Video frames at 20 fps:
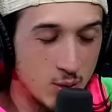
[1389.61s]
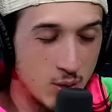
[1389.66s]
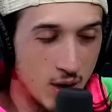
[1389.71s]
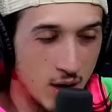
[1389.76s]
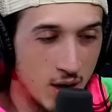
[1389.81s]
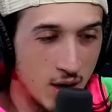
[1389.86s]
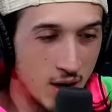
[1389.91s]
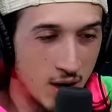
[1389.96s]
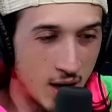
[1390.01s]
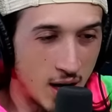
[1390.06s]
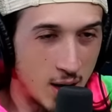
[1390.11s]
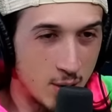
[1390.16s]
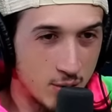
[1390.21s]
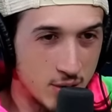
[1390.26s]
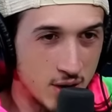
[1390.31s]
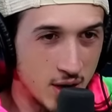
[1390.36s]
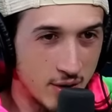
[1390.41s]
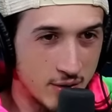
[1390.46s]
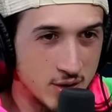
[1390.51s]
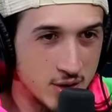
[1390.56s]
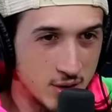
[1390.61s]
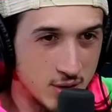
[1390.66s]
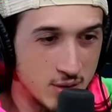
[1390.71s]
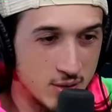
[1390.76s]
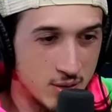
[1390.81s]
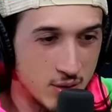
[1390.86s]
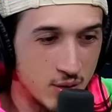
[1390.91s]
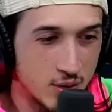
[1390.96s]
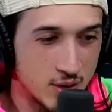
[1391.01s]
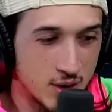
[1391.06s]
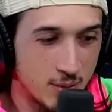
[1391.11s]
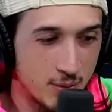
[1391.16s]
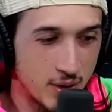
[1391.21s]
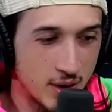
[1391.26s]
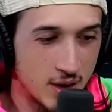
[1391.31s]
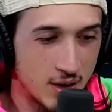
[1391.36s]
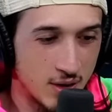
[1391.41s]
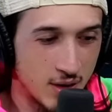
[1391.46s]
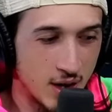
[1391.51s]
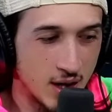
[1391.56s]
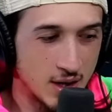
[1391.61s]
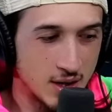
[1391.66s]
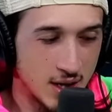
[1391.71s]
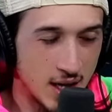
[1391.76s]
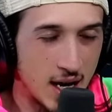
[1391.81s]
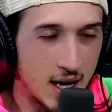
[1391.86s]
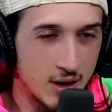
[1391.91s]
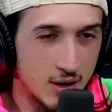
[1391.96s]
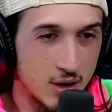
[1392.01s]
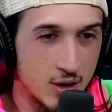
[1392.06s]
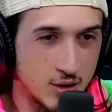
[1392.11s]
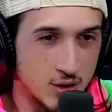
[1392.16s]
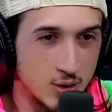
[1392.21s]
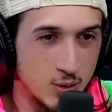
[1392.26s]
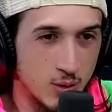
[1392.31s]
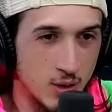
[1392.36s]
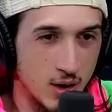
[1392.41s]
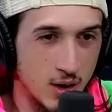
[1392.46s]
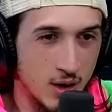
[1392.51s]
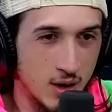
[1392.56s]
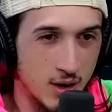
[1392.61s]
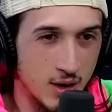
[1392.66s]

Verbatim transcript: Uh, I would love to do something like that. Could you? Uh...